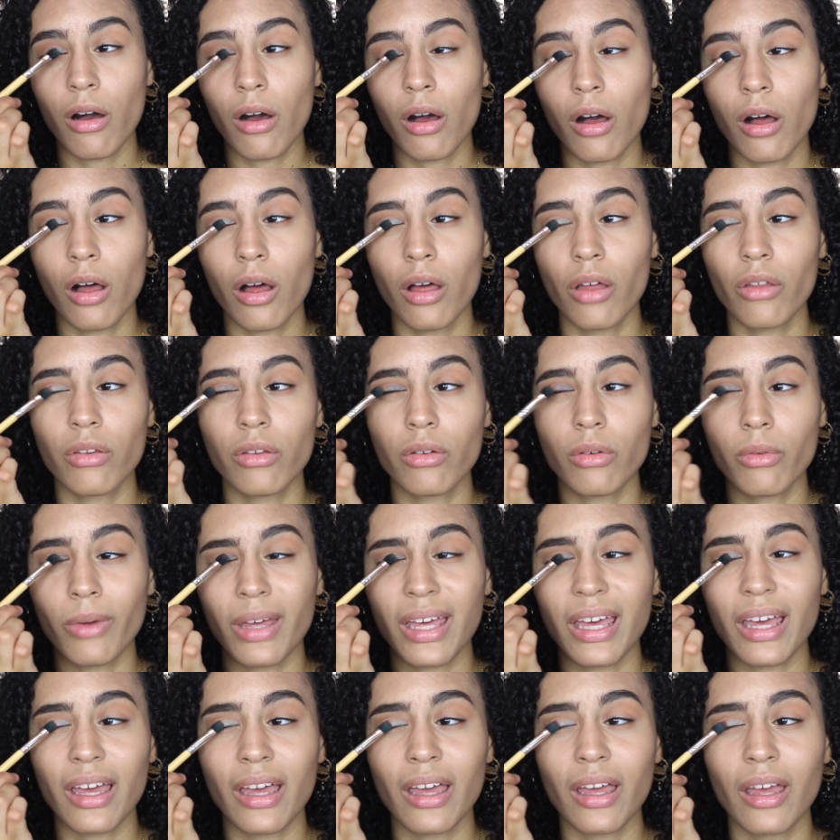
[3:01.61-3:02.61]
all the
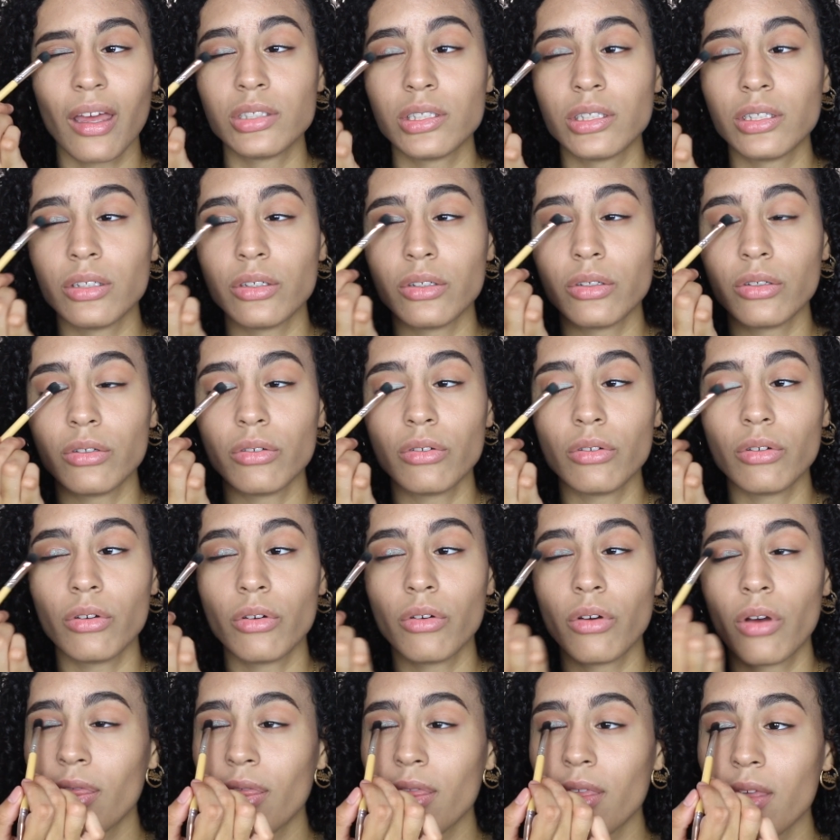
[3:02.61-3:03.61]
way
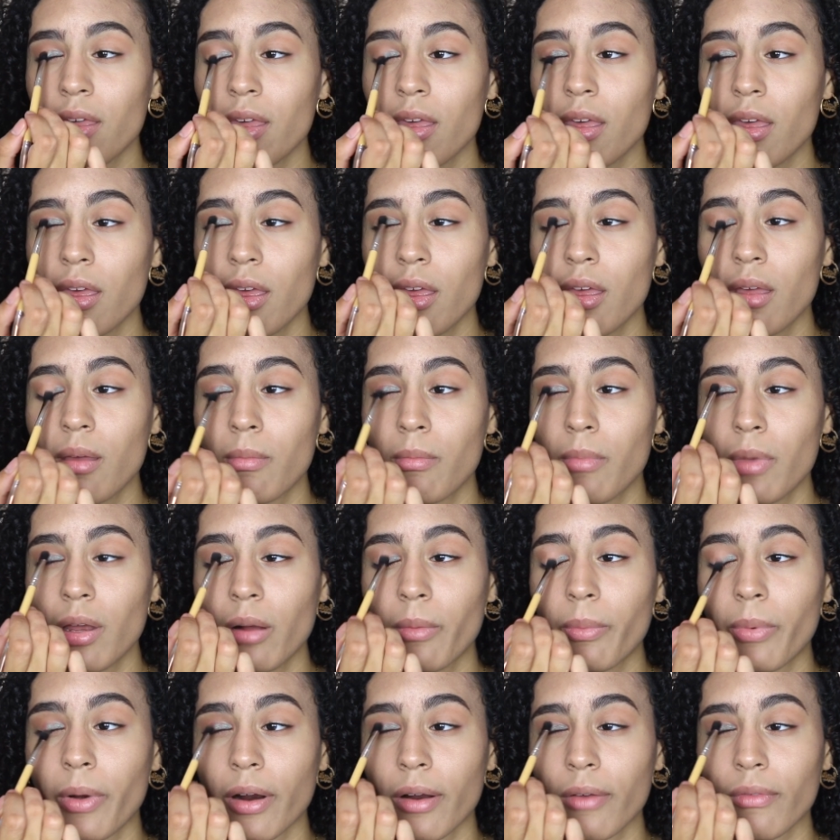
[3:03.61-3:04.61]
to the
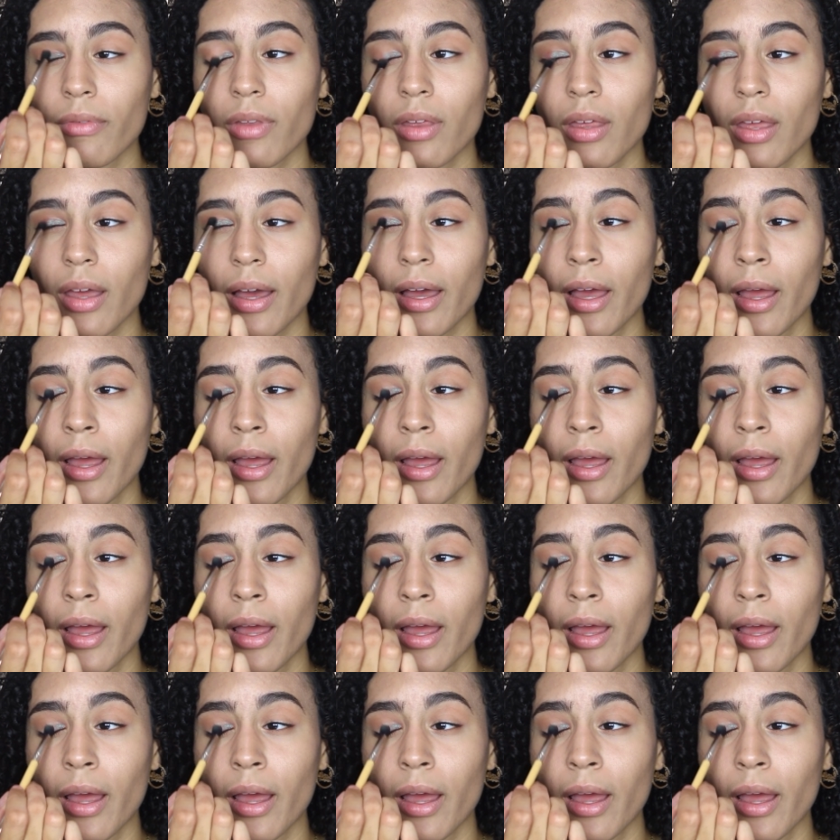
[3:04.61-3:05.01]
middle part of the